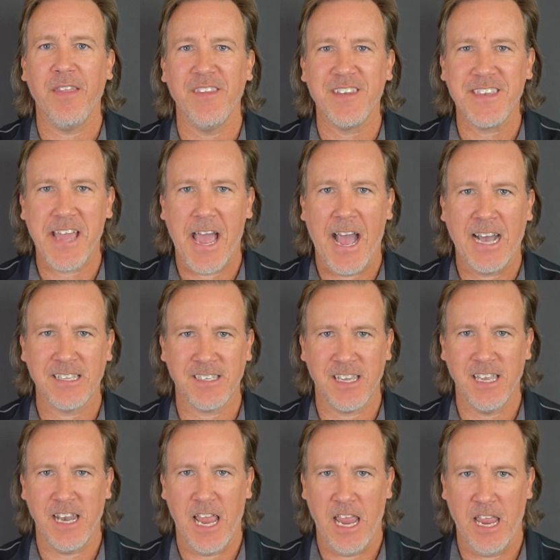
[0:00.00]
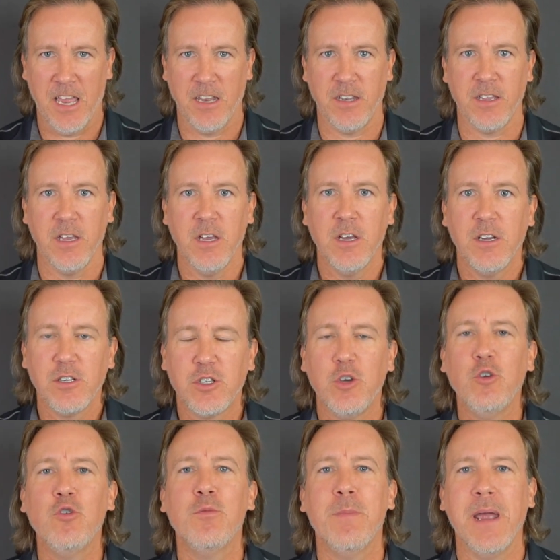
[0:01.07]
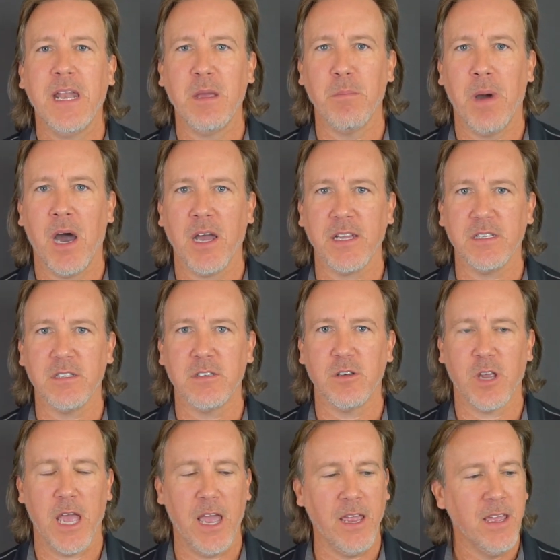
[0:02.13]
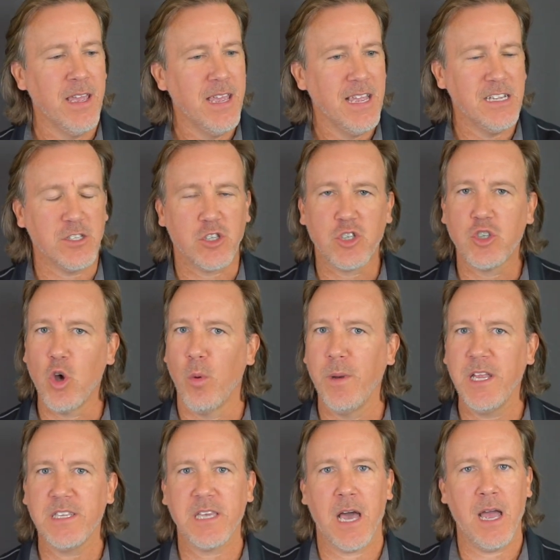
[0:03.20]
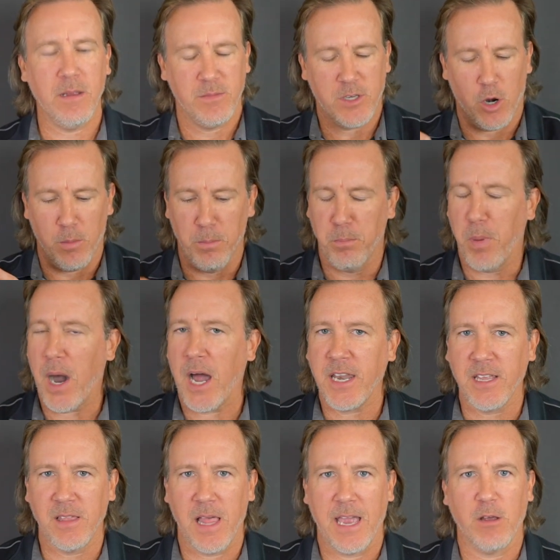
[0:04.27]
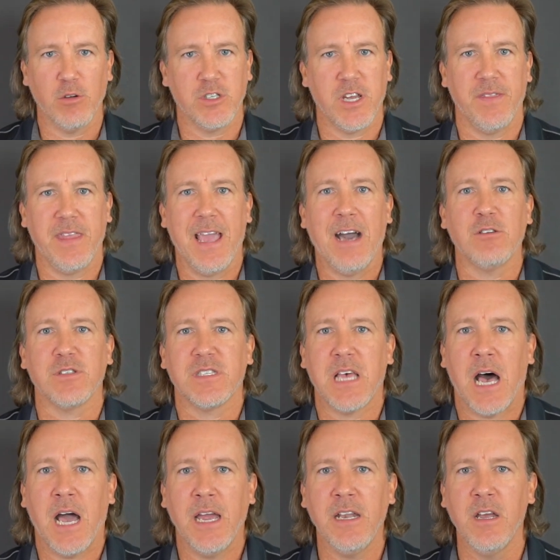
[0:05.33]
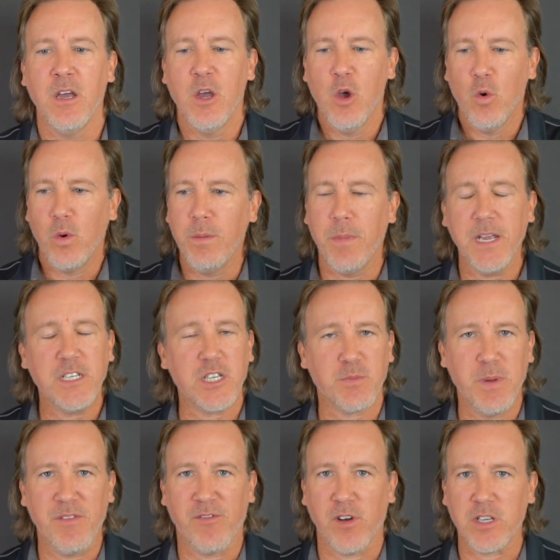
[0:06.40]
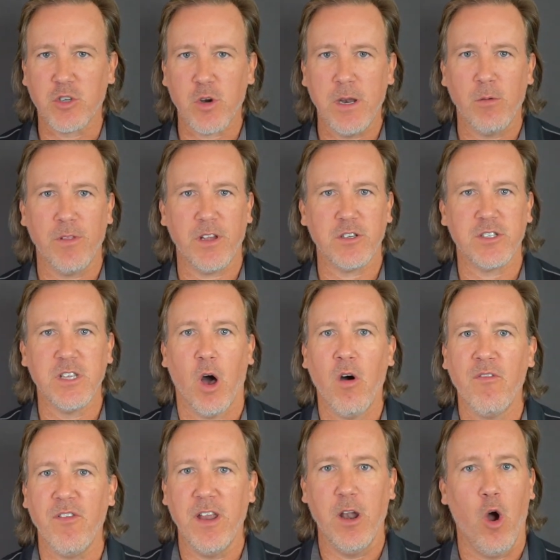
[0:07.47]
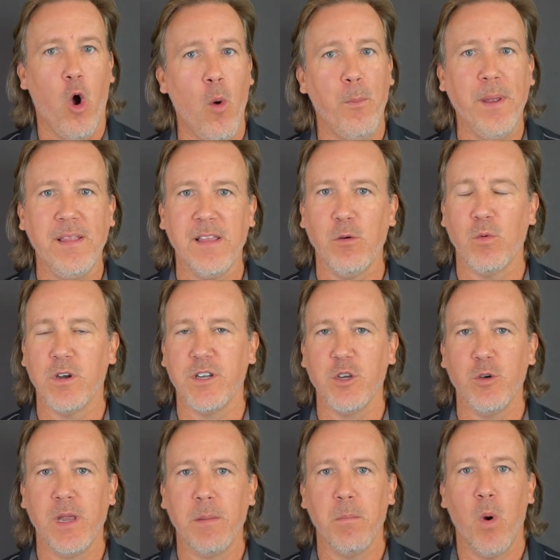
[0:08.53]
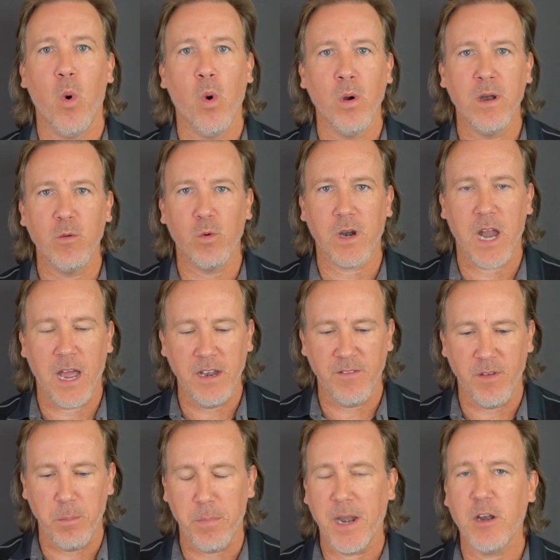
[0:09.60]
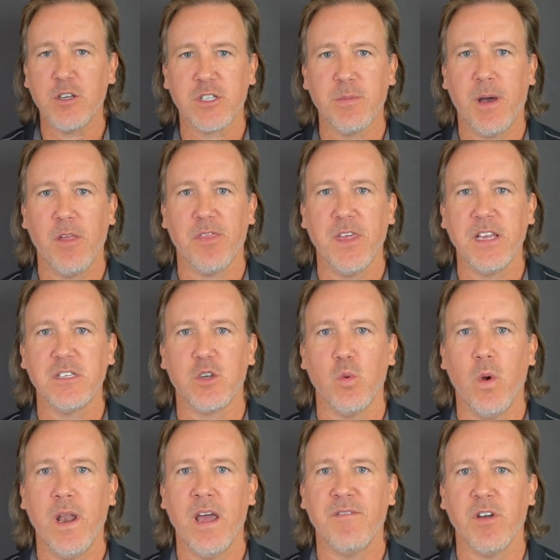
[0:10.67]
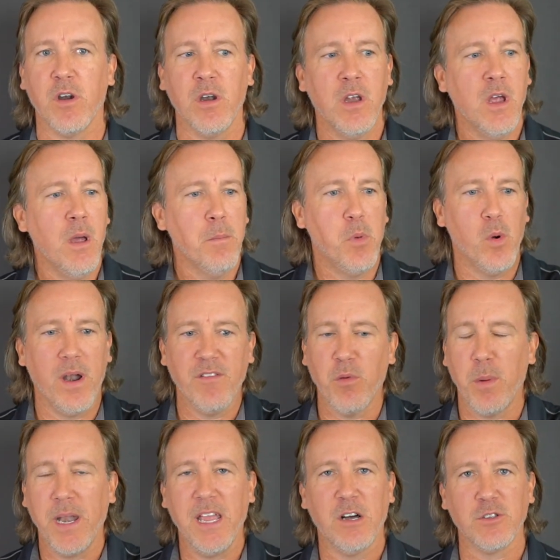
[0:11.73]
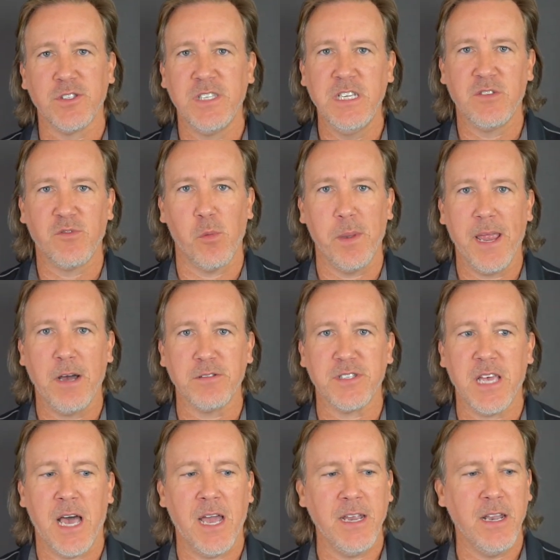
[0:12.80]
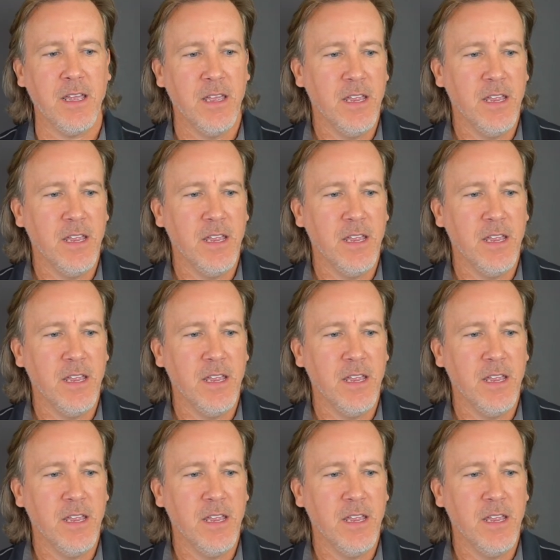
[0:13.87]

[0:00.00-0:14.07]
on the task at hand. Too many minds, okay? And so many times our body language on the outside, we might just be frustrated with ourselves and hoping that we're doing more and we're kind of embarrassed about things or whatever. But what everybody else sees from the outside